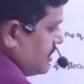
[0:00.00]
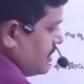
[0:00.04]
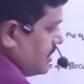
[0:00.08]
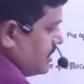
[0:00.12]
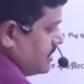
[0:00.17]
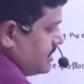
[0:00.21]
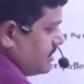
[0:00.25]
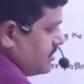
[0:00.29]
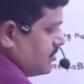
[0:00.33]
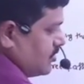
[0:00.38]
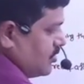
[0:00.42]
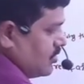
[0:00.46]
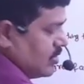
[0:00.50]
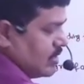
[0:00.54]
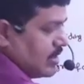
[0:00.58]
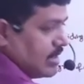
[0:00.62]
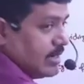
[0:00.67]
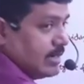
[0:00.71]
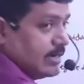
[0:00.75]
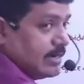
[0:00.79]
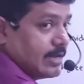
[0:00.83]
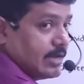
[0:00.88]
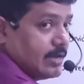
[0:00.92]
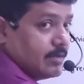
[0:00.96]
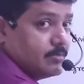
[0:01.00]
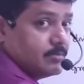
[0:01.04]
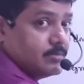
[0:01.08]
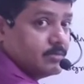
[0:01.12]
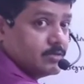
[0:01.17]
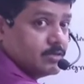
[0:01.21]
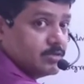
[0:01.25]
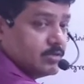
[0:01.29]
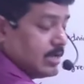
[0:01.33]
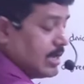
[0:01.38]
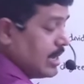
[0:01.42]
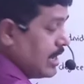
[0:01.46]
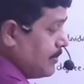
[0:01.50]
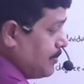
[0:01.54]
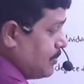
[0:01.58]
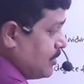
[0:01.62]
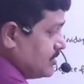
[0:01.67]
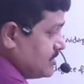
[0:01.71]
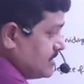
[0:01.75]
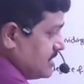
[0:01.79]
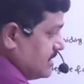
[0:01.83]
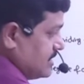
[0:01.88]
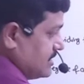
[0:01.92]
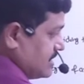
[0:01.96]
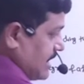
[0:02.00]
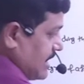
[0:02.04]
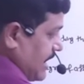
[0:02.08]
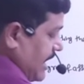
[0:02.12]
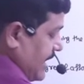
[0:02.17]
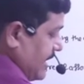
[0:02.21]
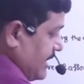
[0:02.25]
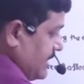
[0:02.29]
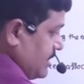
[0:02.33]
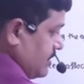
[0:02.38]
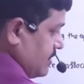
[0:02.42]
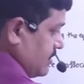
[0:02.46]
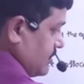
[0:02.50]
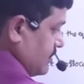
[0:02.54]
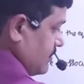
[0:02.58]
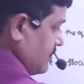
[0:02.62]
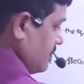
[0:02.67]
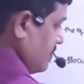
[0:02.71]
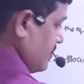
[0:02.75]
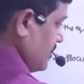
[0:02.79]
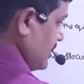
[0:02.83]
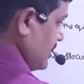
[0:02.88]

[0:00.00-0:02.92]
this total term to the opposite side, we